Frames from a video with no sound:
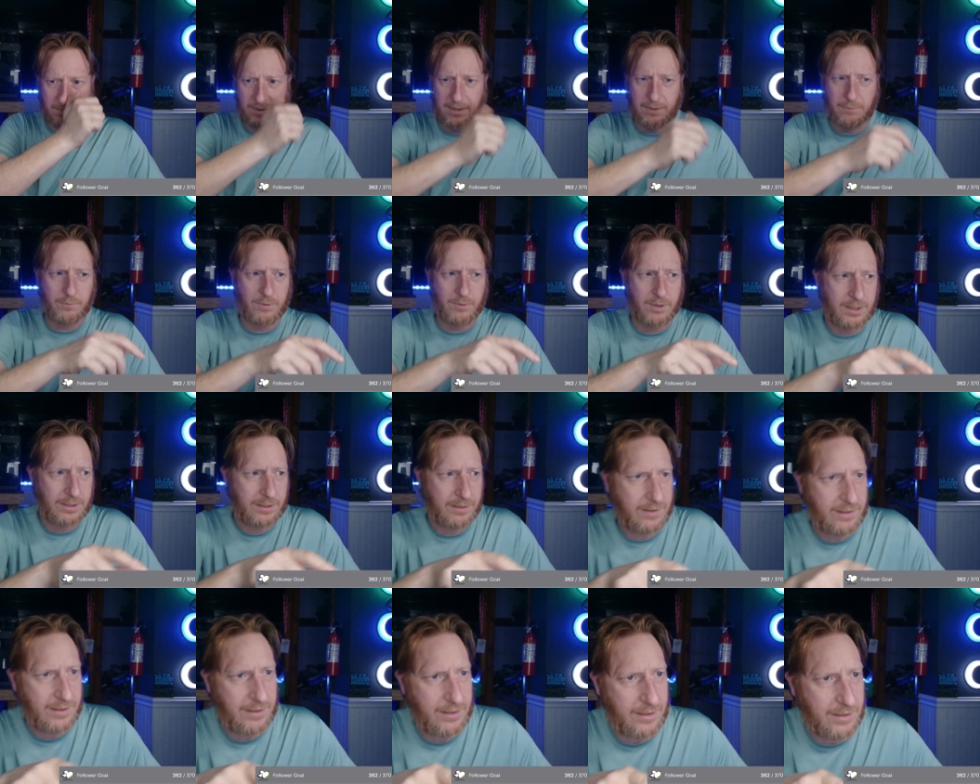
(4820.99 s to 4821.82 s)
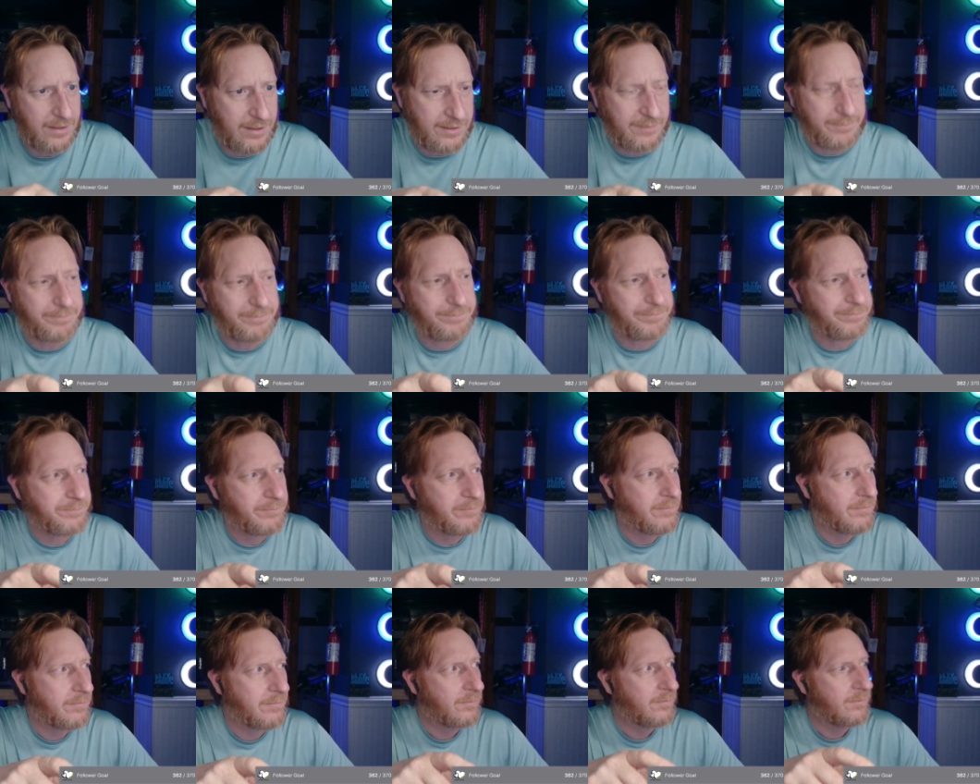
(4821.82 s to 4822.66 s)
I won the
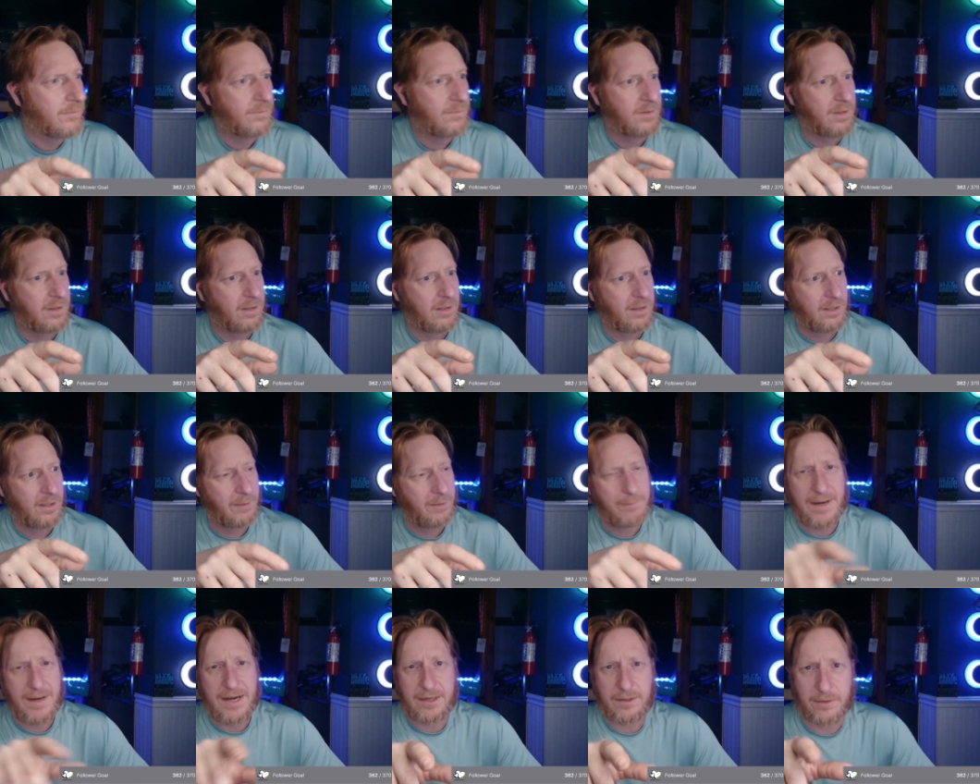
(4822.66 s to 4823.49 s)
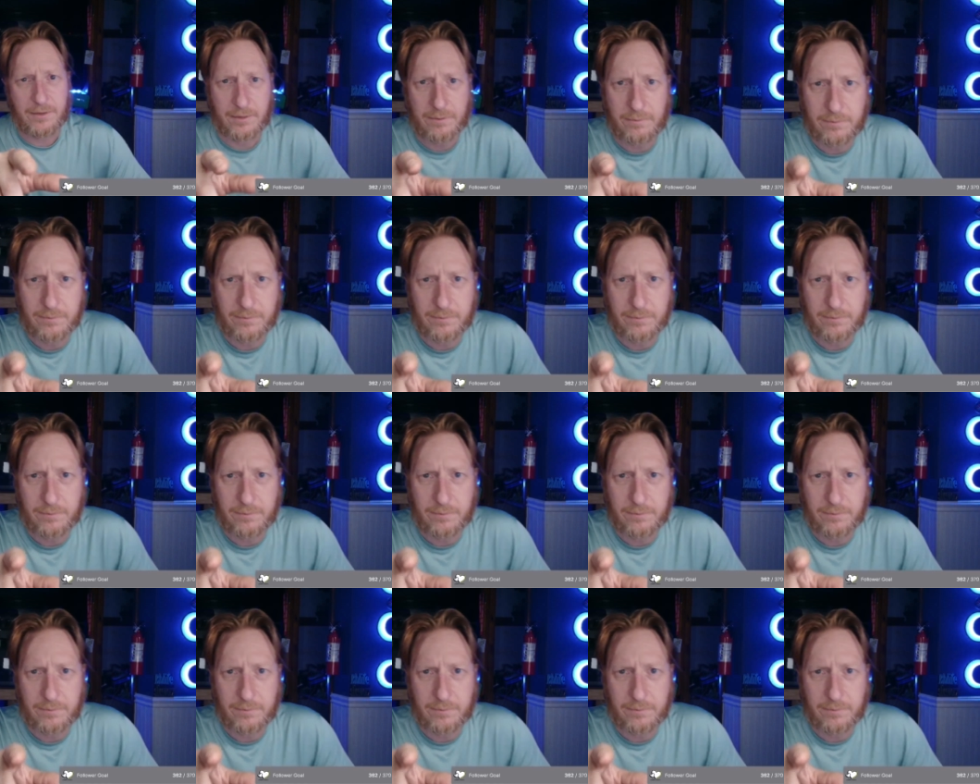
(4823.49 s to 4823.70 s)
a maker,